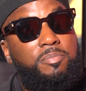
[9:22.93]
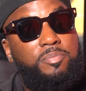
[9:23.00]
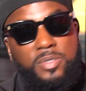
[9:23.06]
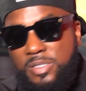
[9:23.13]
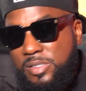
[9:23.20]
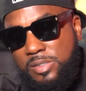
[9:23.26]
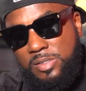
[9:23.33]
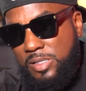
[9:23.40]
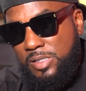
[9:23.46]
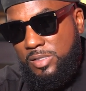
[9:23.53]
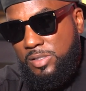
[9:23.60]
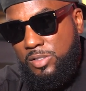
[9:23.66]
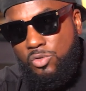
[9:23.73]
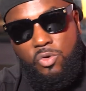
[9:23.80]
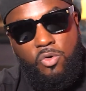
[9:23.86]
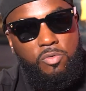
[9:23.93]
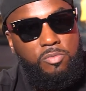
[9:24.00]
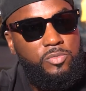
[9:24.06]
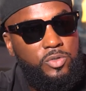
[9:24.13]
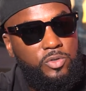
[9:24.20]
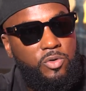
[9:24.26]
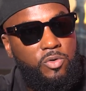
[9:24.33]
But you
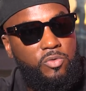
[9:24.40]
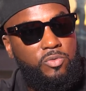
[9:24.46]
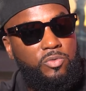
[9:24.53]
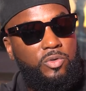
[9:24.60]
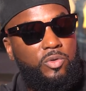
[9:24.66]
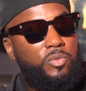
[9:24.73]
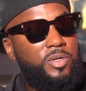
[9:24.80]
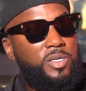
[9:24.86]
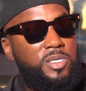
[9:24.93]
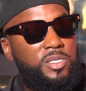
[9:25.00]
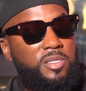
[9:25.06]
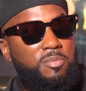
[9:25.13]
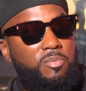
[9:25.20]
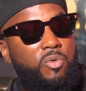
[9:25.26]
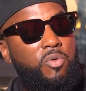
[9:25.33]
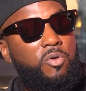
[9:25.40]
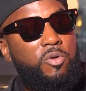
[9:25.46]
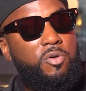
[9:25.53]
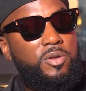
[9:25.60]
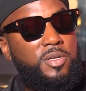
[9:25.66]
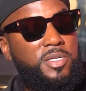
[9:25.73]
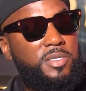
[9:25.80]
don't you don't grieve and
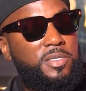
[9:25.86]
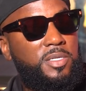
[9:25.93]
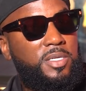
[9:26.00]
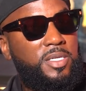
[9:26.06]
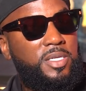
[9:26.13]
mourn and